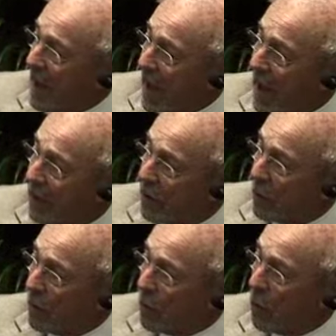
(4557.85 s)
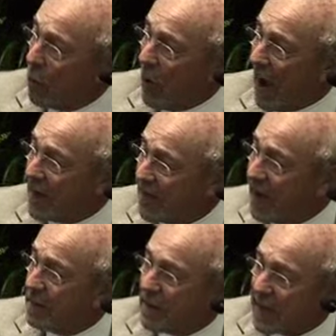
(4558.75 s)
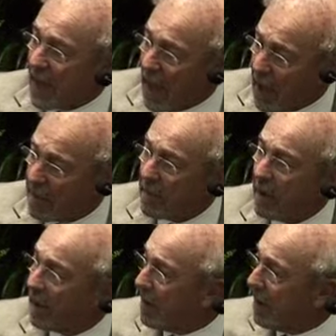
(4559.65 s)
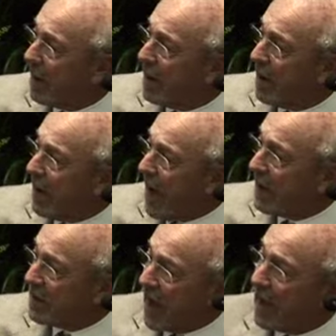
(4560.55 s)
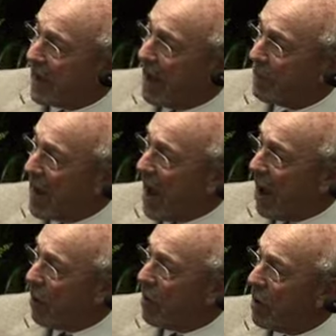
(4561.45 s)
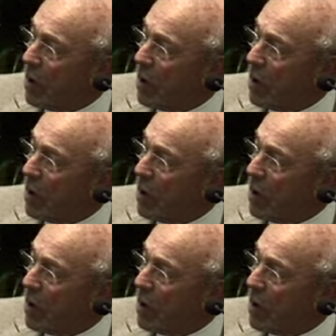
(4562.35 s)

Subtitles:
And who I then became and am now